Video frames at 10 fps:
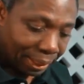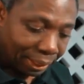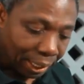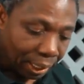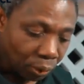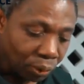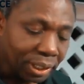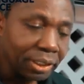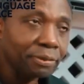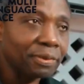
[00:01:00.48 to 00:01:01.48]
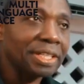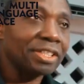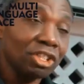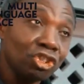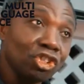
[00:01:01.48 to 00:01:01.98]
The only
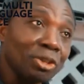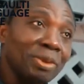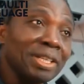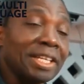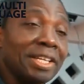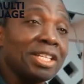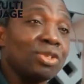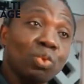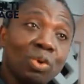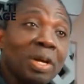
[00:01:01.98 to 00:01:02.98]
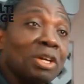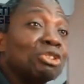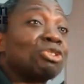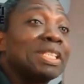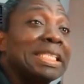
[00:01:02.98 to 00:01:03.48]
difference in German is what we are
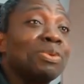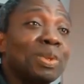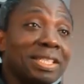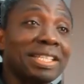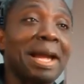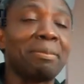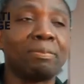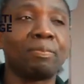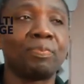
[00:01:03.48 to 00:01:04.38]
going to see with time.